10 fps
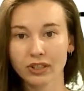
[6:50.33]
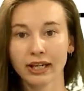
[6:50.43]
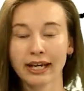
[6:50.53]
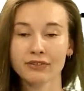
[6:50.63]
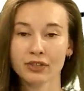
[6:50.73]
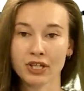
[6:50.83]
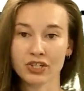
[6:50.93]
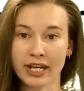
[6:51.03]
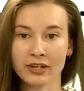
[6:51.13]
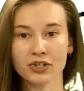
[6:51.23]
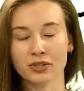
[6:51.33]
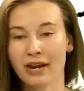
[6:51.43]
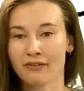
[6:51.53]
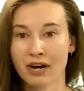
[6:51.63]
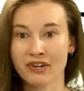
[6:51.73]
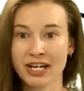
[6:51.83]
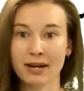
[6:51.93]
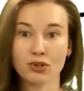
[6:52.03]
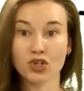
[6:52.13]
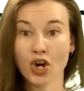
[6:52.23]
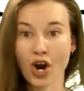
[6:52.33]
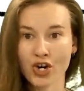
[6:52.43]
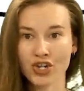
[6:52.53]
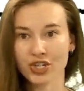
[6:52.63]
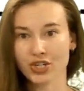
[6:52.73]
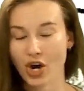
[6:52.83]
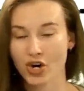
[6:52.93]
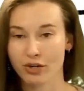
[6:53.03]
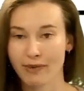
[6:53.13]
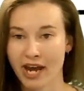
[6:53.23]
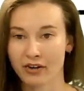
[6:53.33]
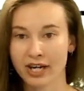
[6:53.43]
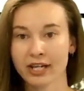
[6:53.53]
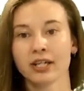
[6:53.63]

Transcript: after each cycle, so after every time you charge and discharge your battery.